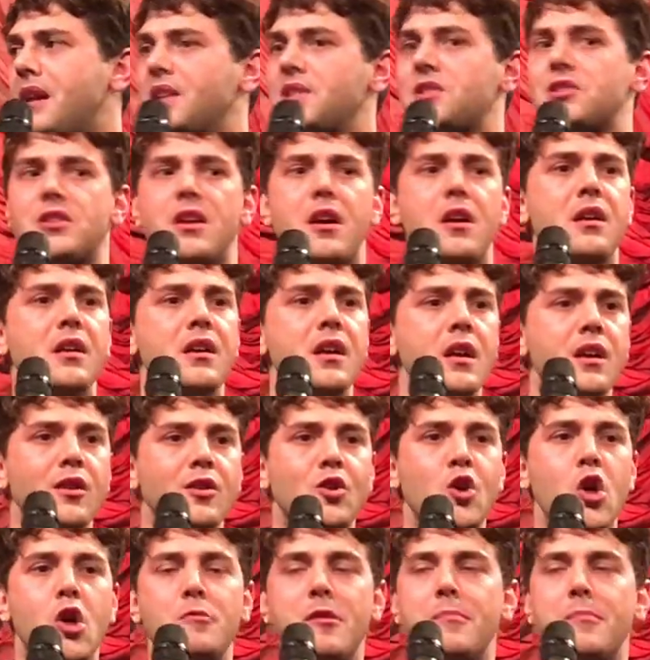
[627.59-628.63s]
I saw
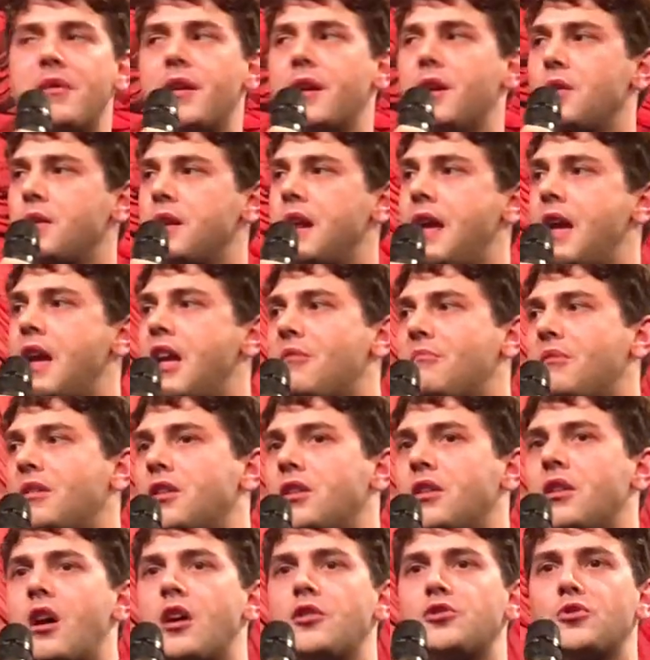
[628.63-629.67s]
Call Me By Your Name and
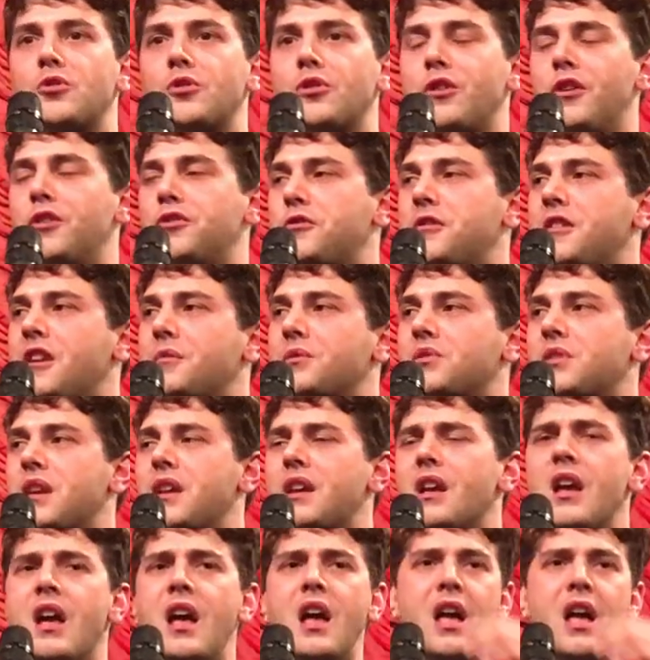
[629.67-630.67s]
God's Own Country, and I was like,